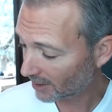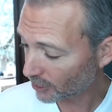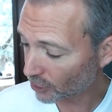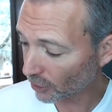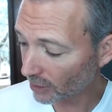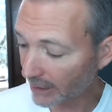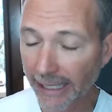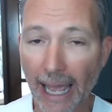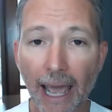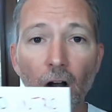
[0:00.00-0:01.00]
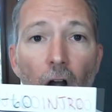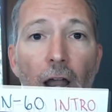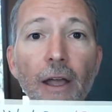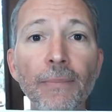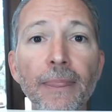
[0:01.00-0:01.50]
Certainly not. All
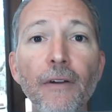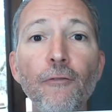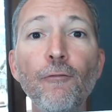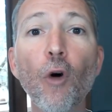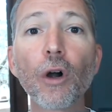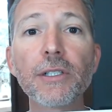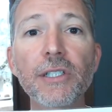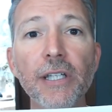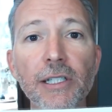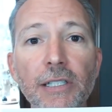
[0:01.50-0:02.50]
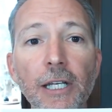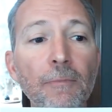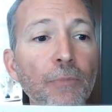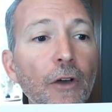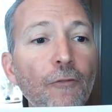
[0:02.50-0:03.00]
right, 4 and
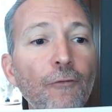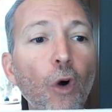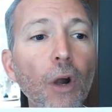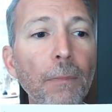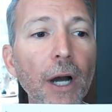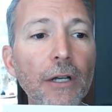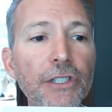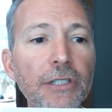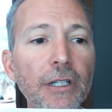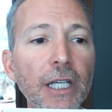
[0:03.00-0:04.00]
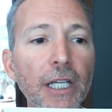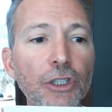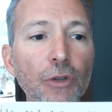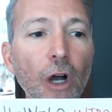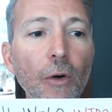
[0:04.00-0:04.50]
60. 4 parts to the
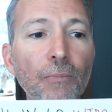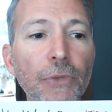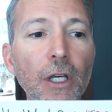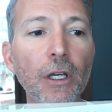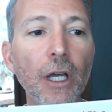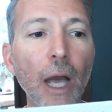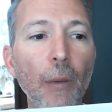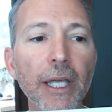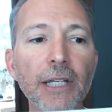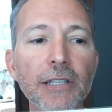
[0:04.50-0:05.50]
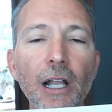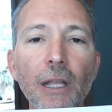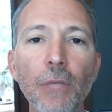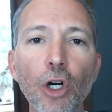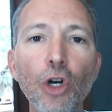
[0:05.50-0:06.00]
intro. I want you to tell
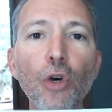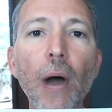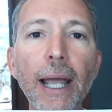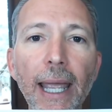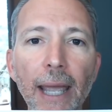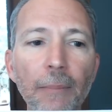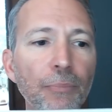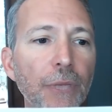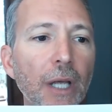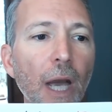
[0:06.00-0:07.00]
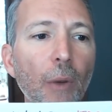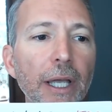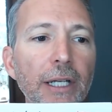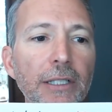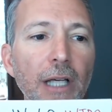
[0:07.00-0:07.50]
them who I am. I
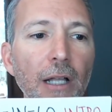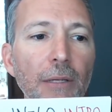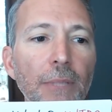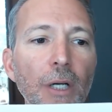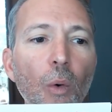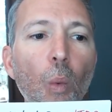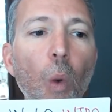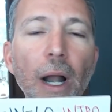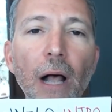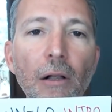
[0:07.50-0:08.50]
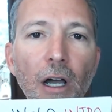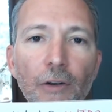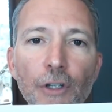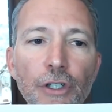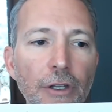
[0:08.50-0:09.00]
want you to tell them what I'll
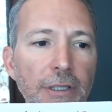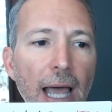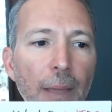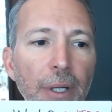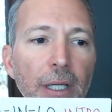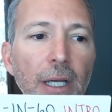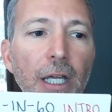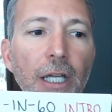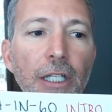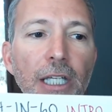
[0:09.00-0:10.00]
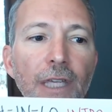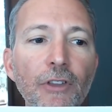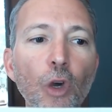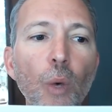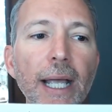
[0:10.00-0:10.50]
cover, so the topic,
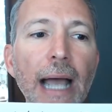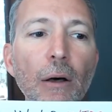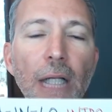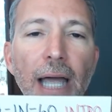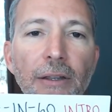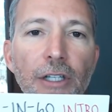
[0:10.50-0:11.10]
give the quick outline.